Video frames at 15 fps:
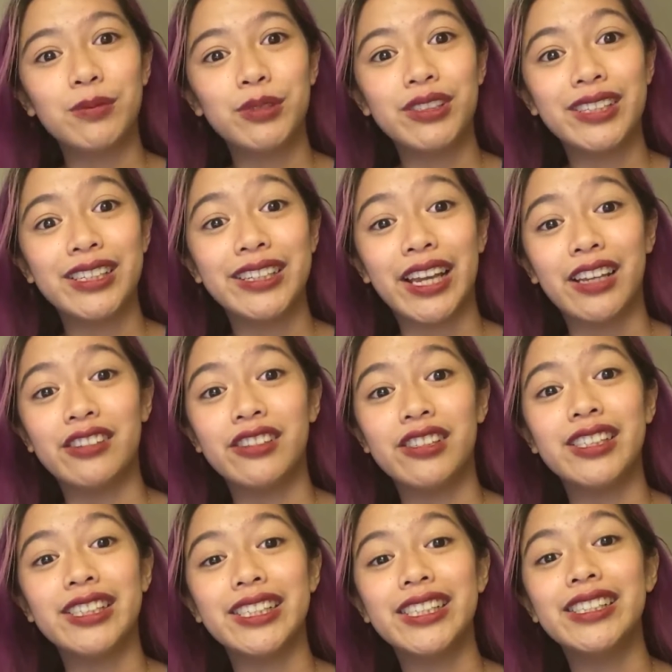
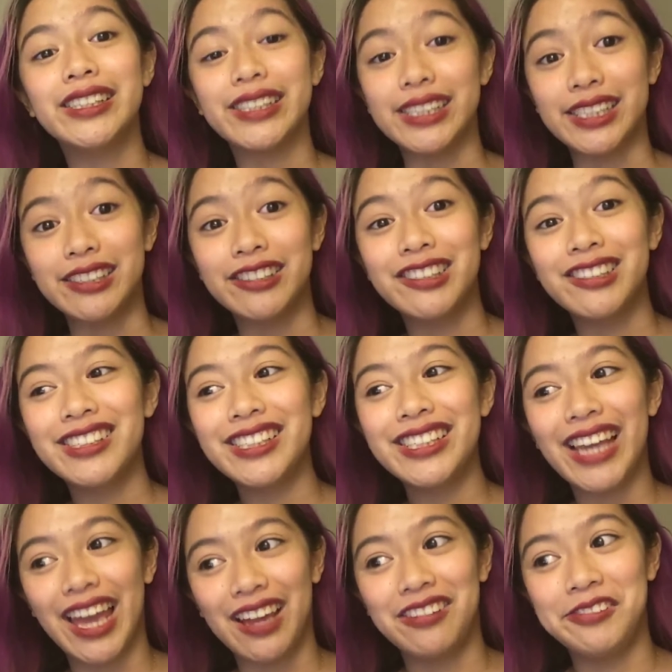representation in
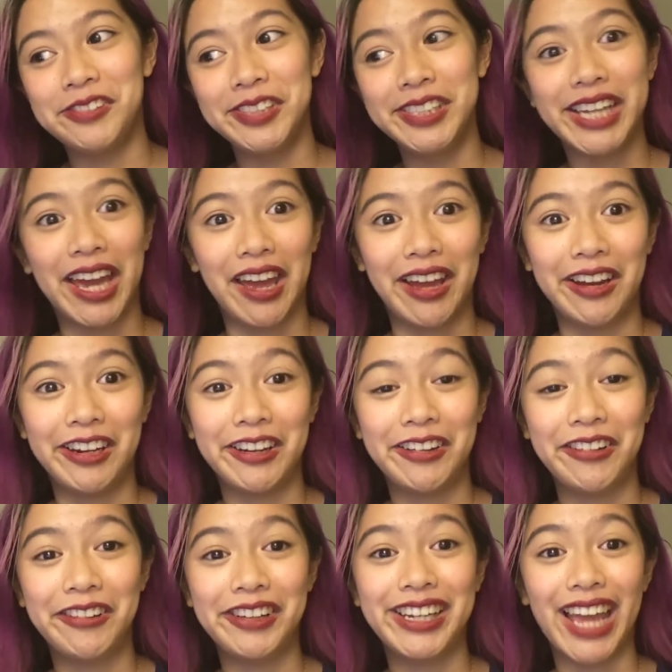literally every
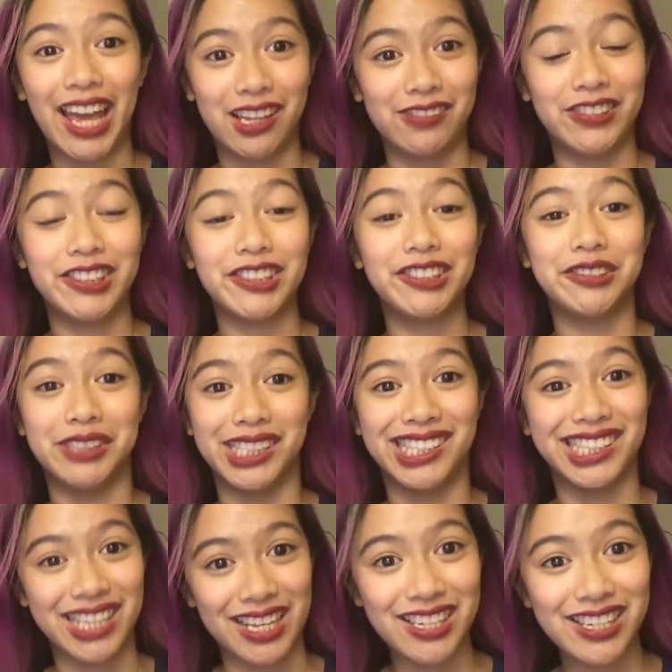category ever to
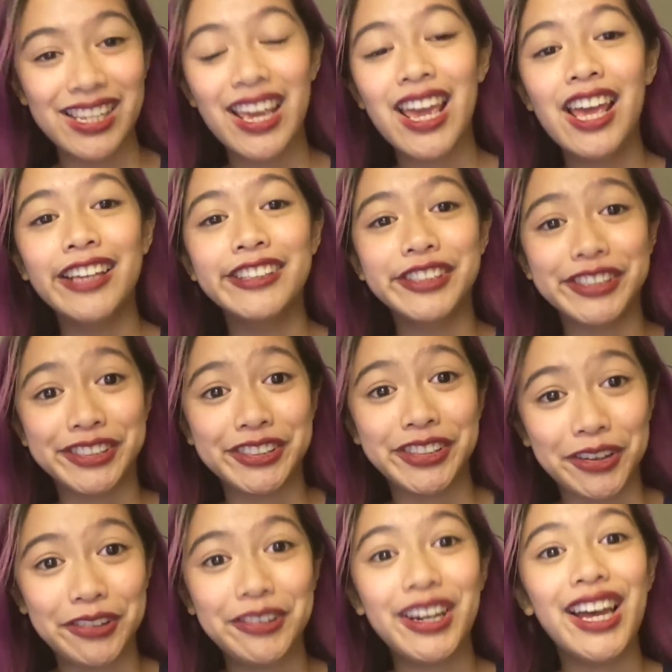exist.
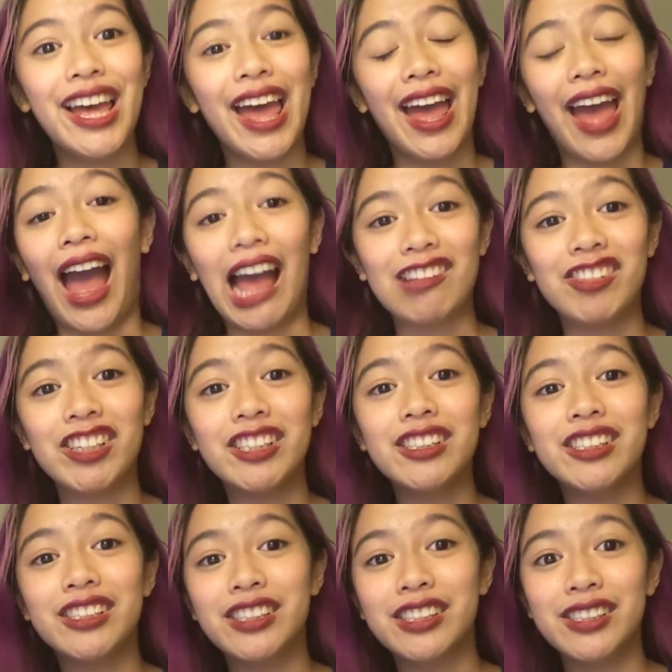So
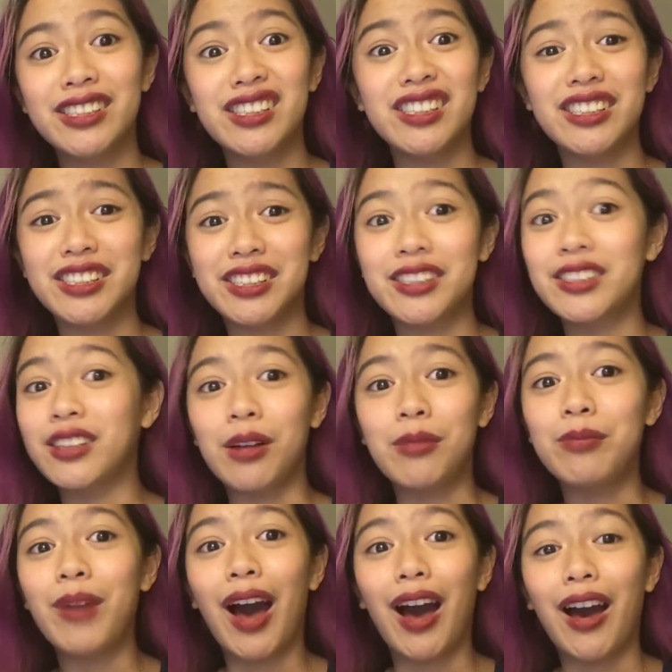having
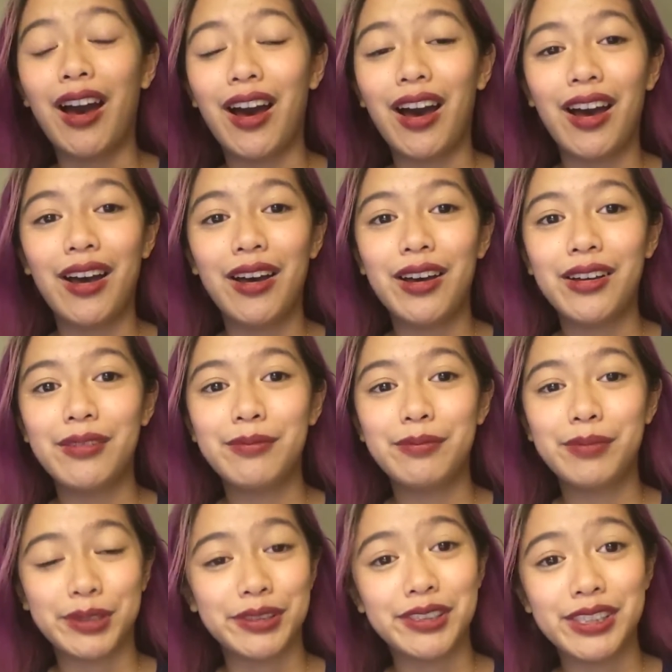some
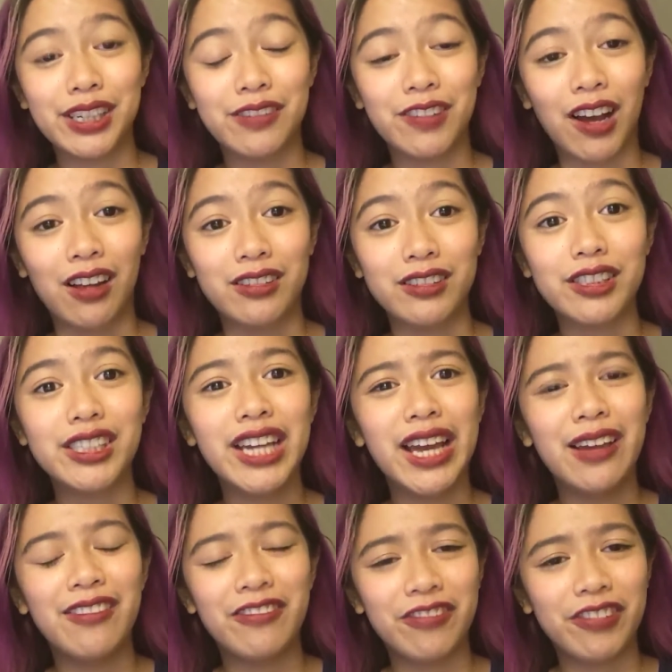person of color
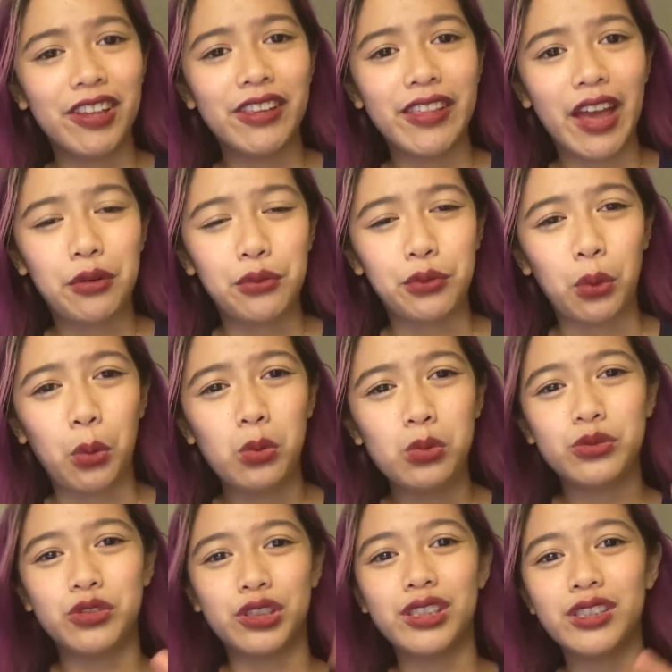fill that
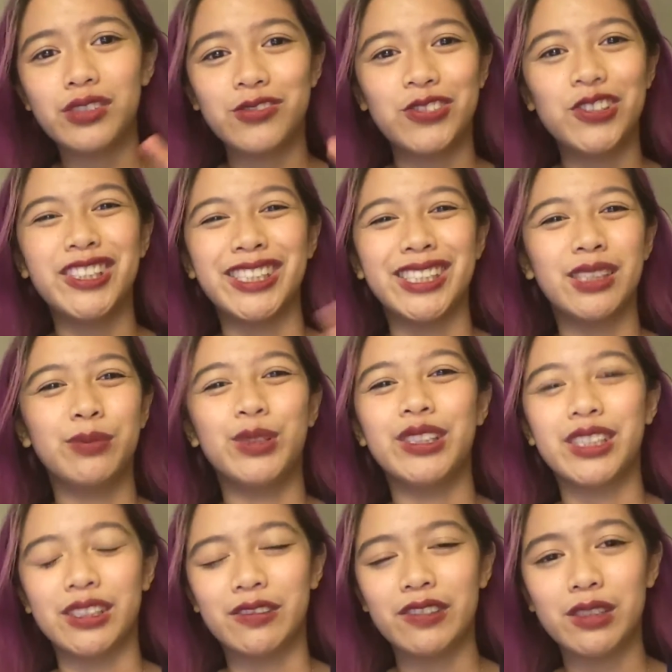role just for a
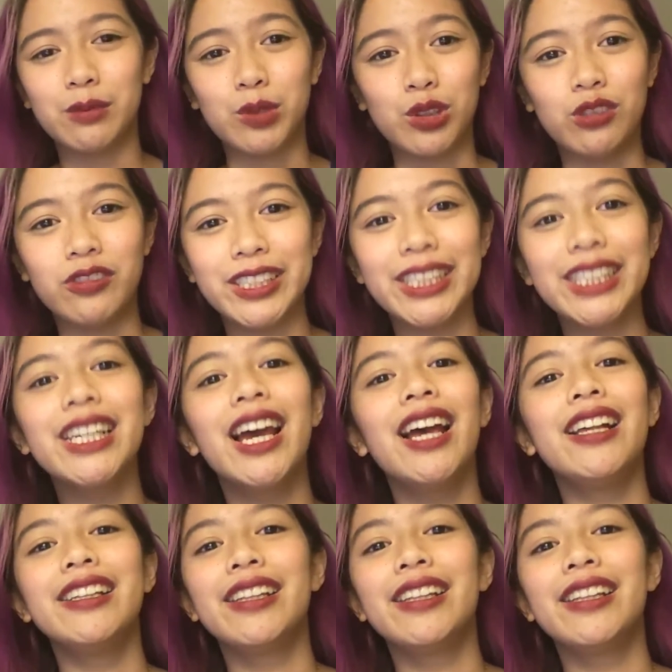specific movie